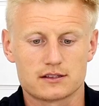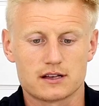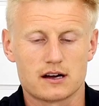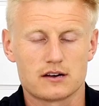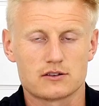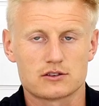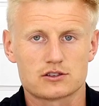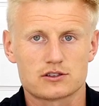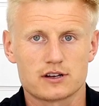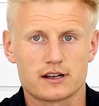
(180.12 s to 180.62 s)

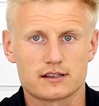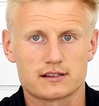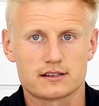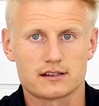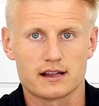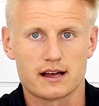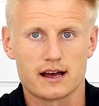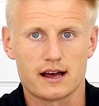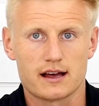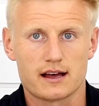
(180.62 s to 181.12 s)
dial straight to
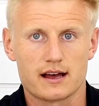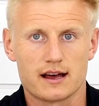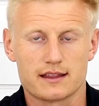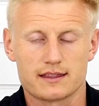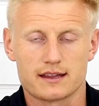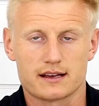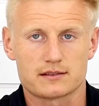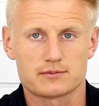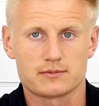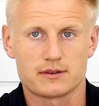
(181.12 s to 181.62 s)
that, and
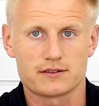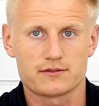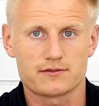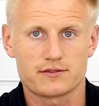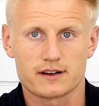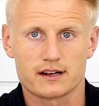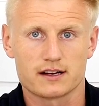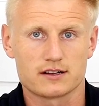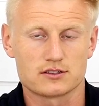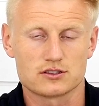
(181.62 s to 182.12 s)
that's my
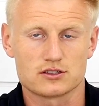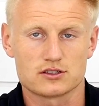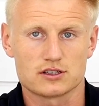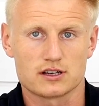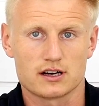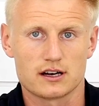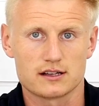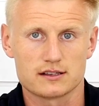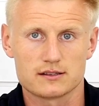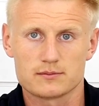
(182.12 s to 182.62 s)
three hundred
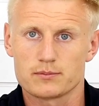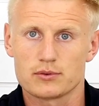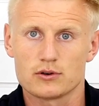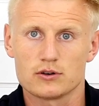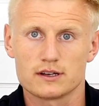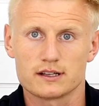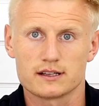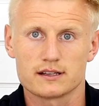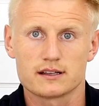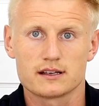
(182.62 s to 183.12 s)
yard
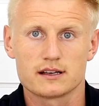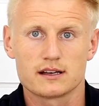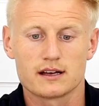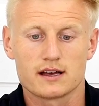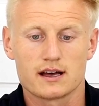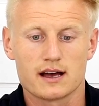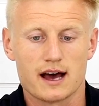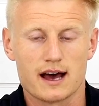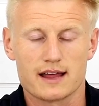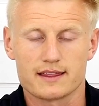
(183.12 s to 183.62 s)
point,
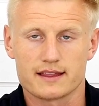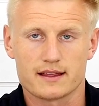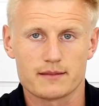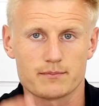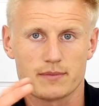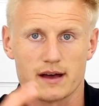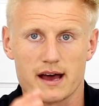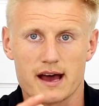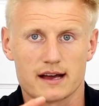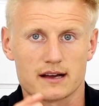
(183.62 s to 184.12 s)
and then
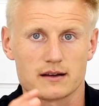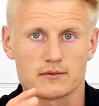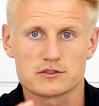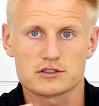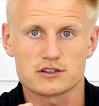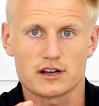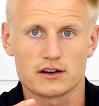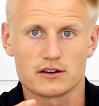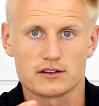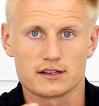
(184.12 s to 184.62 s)
bang, I'm
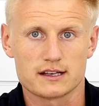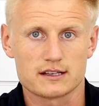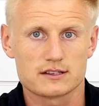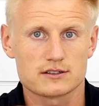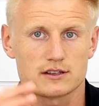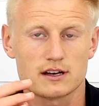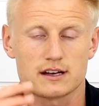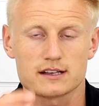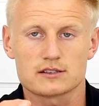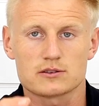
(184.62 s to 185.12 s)
straight on it. It's a
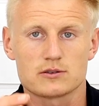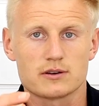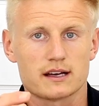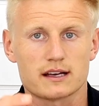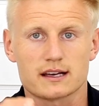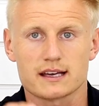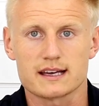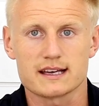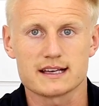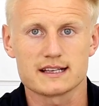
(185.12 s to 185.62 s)
nice,
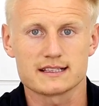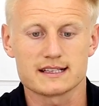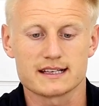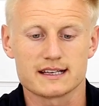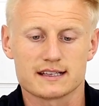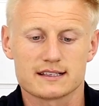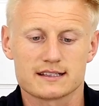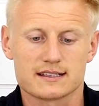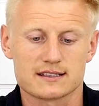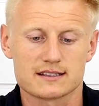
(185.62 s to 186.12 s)
quick,
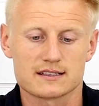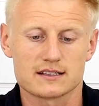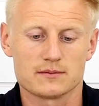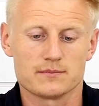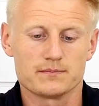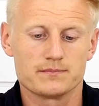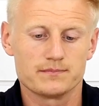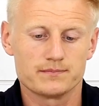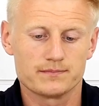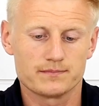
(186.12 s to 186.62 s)
easy
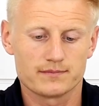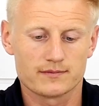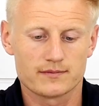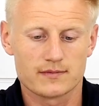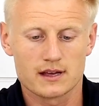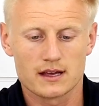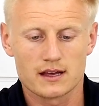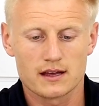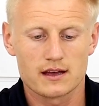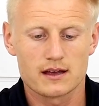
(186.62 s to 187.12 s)
system.
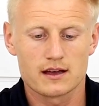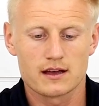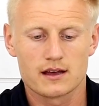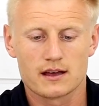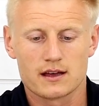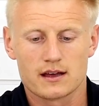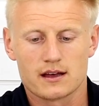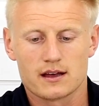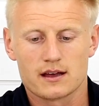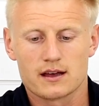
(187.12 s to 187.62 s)

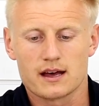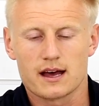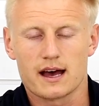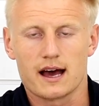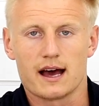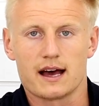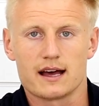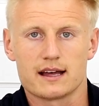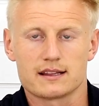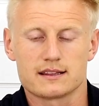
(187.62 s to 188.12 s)

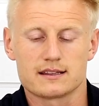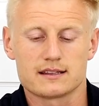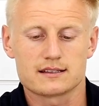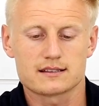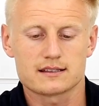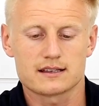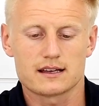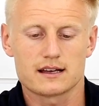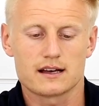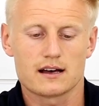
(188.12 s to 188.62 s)
And
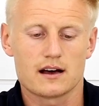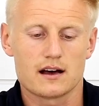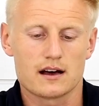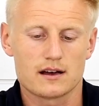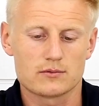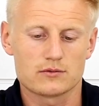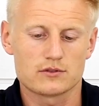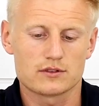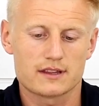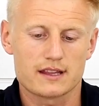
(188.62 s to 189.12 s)
I
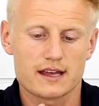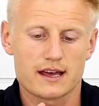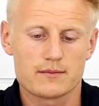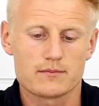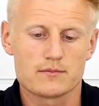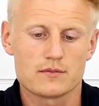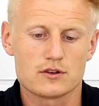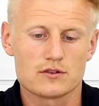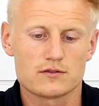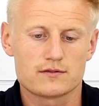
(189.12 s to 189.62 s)
will
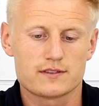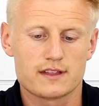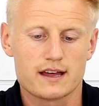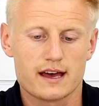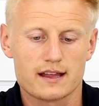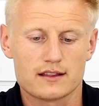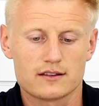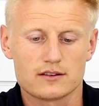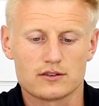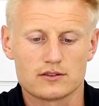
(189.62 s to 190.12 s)
then move
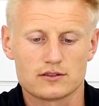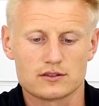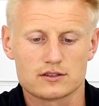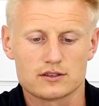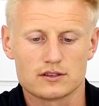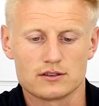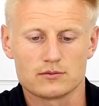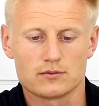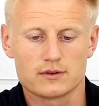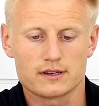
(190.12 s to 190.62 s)
then
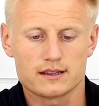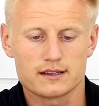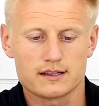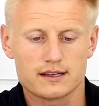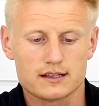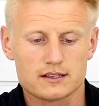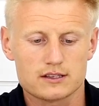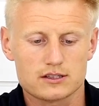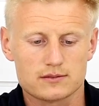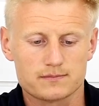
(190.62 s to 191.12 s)
onto the
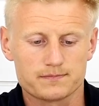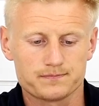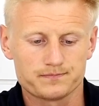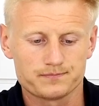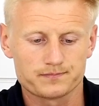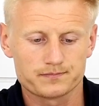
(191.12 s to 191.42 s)
windage.